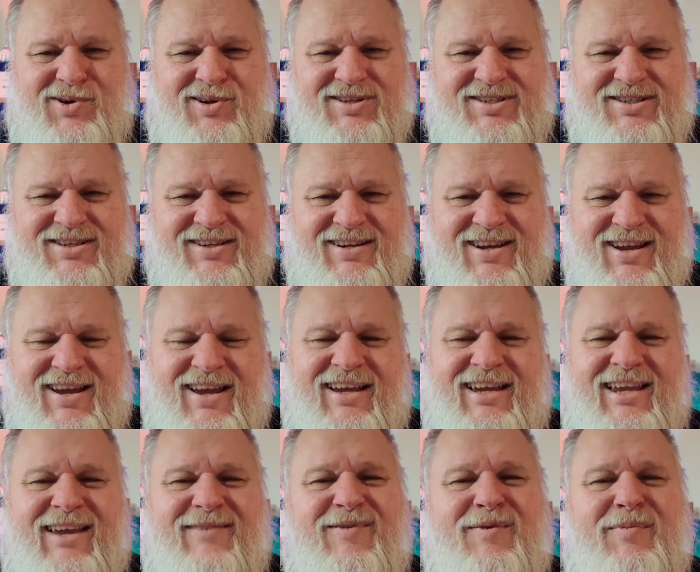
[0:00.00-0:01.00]
Wilson.
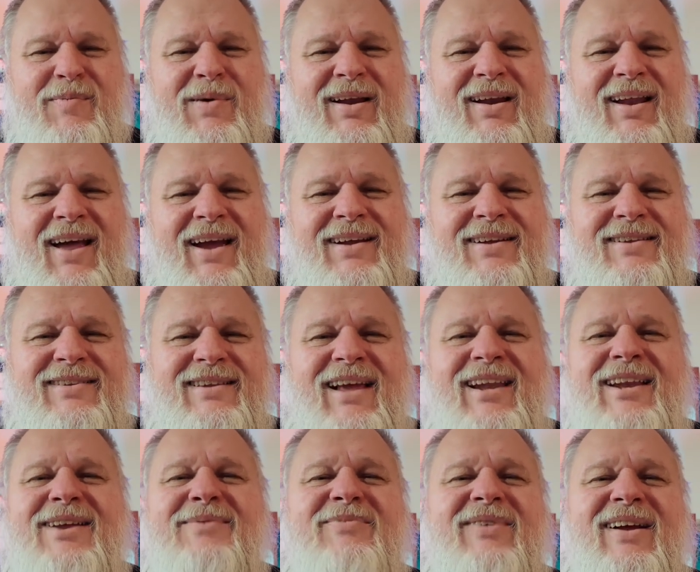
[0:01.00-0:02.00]
Give him a like,
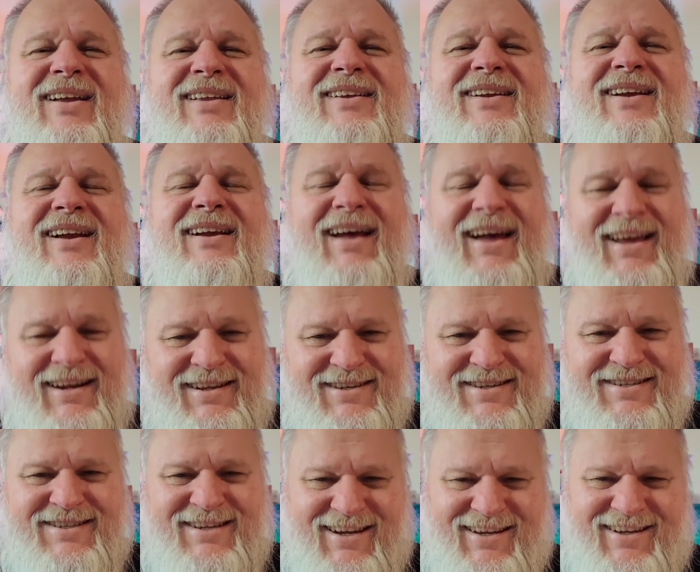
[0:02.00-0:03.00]
tell him that Gert
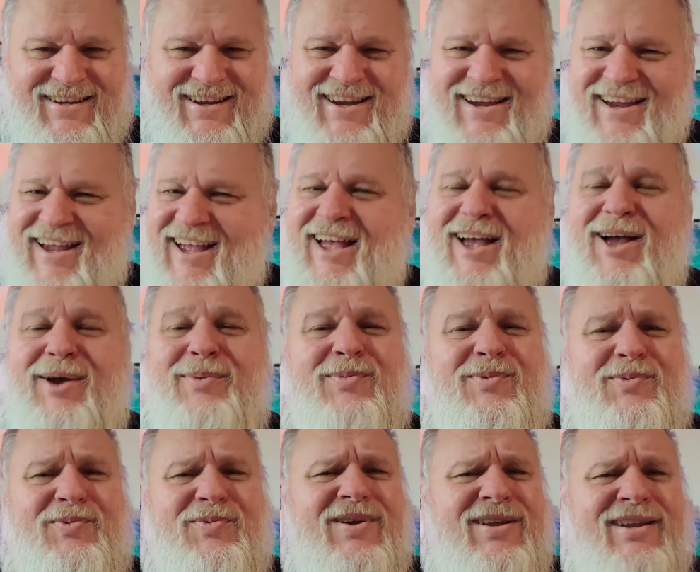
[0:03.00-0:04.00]
said
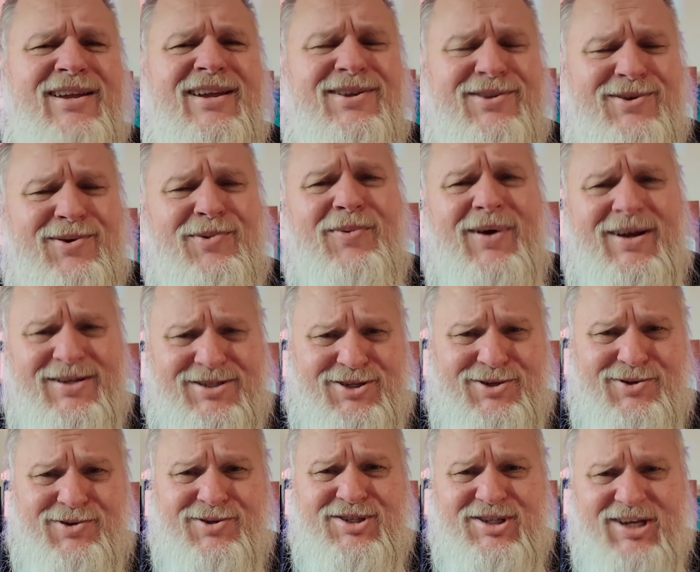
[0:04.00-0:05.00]
we need to watch
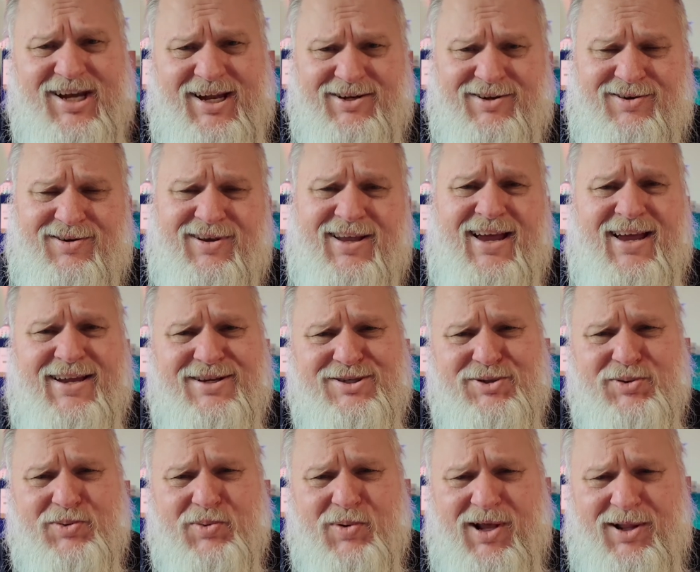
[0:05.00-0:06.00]
your channel
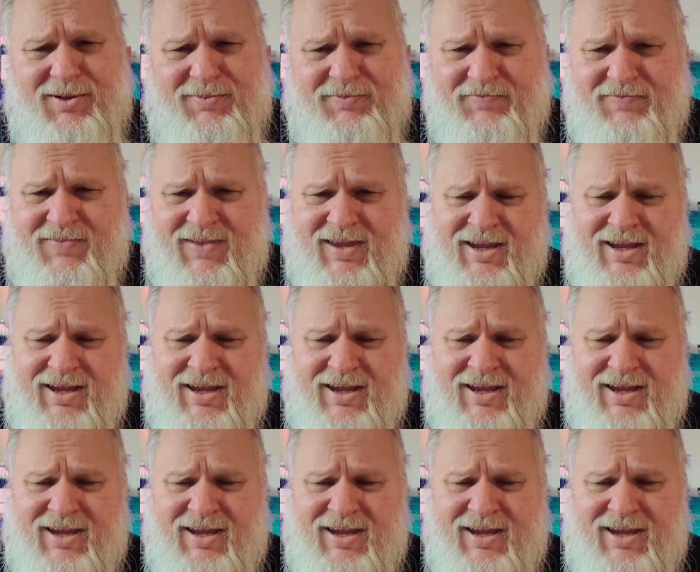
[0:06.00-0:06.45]
as well.